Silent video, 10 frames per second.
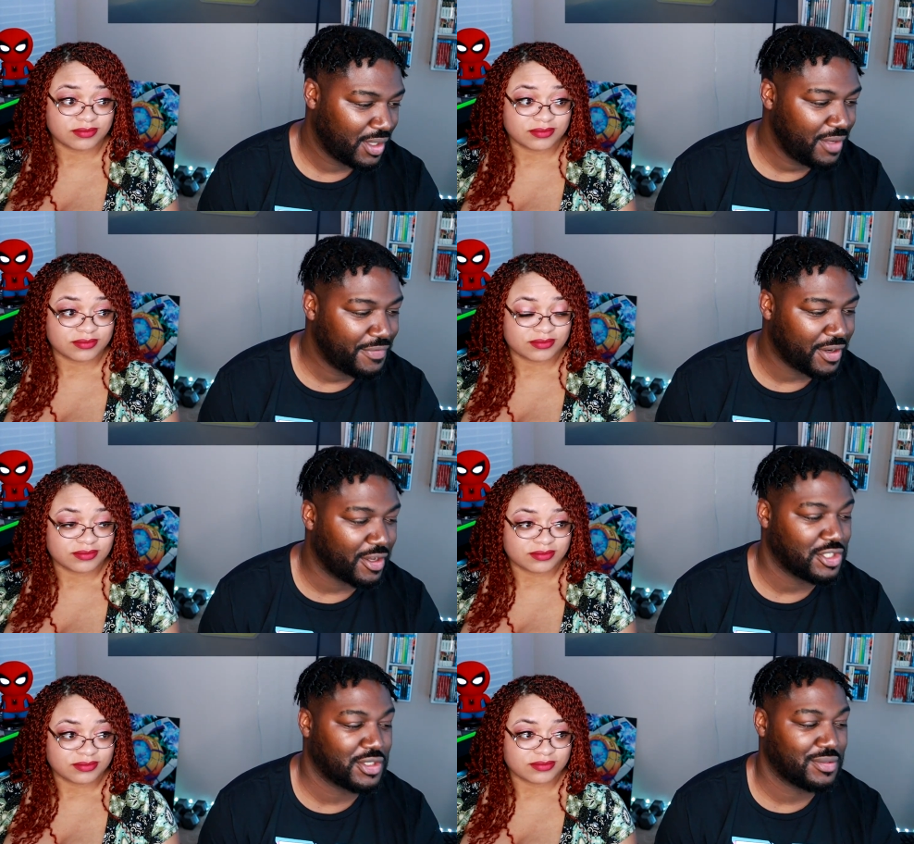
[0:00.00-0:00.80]
Speaker 1: He
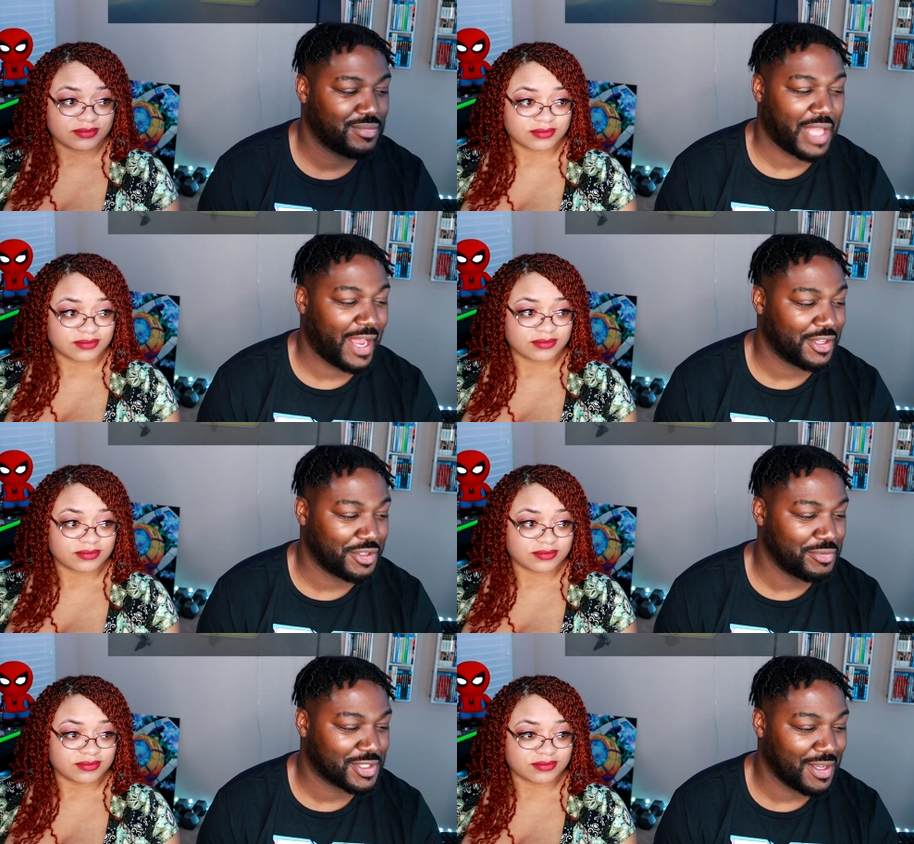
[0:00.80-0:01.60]
finna, like,
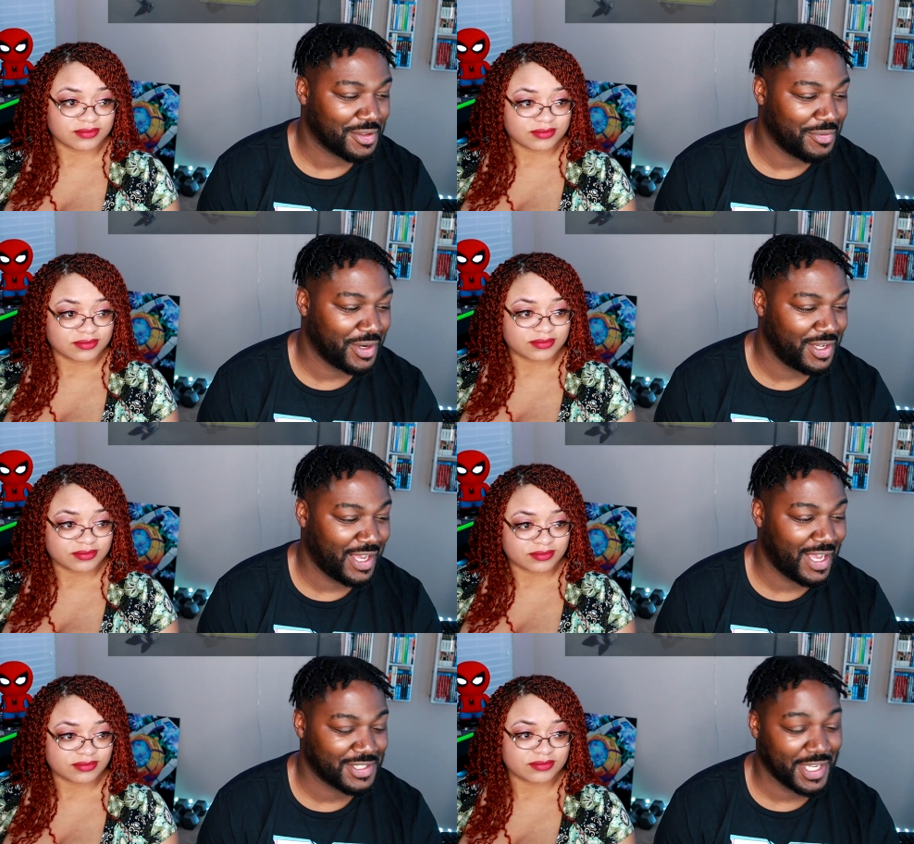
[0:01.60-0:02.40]
do something where he
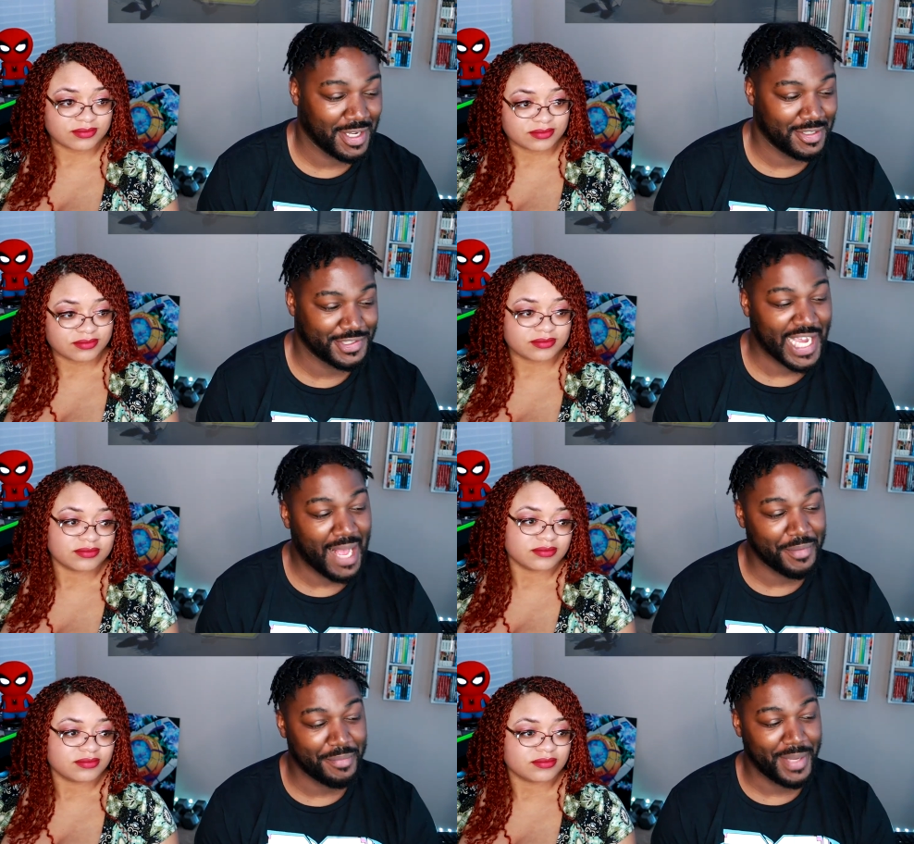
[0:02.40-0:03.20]
has, like, a
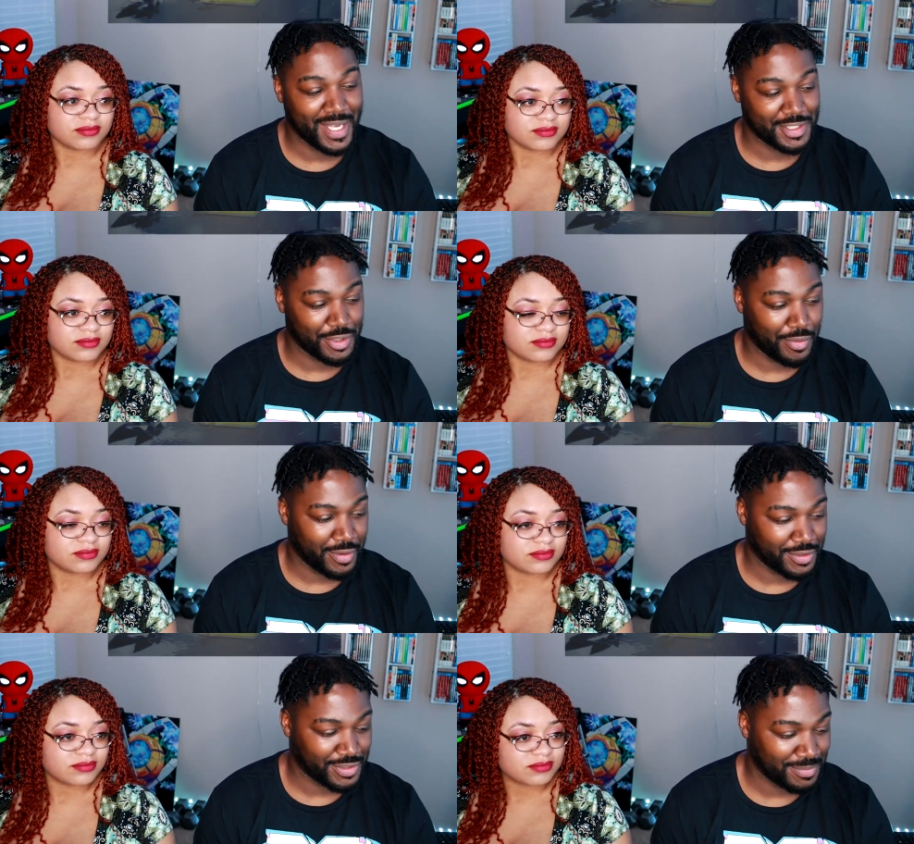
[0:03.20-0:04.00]
diamond
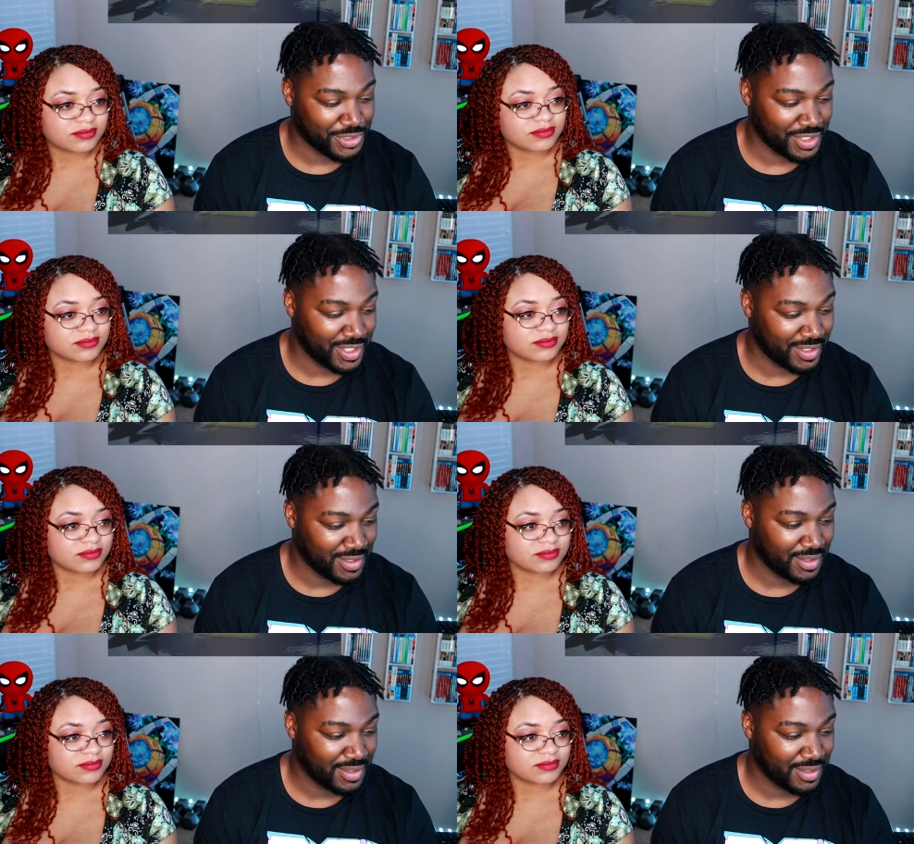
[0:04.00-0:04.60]
megazord or some shit.